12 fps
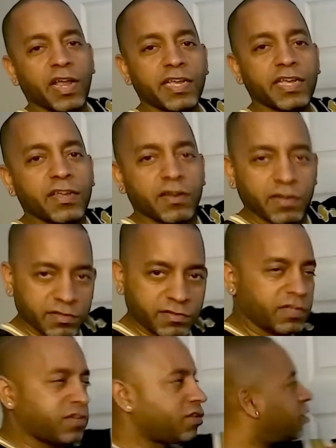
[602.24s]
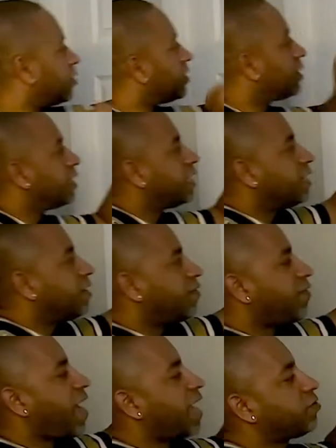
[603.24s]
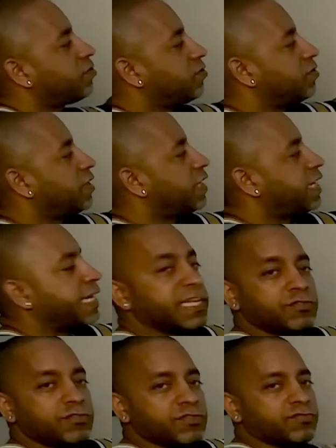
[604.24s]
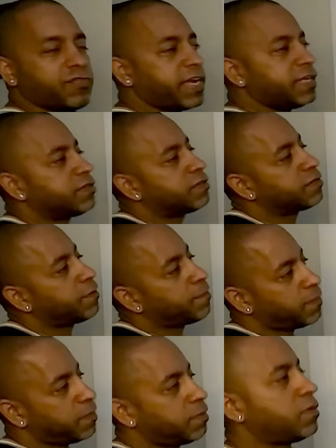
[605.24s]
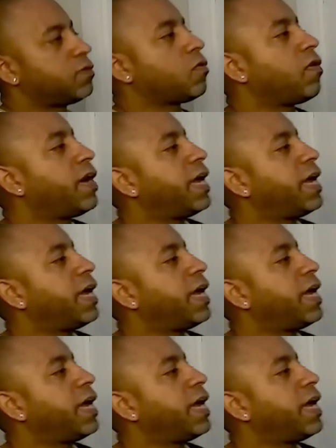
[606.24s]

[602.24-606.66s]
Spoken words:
right here. Let's take a look. Factors, interest rate. Go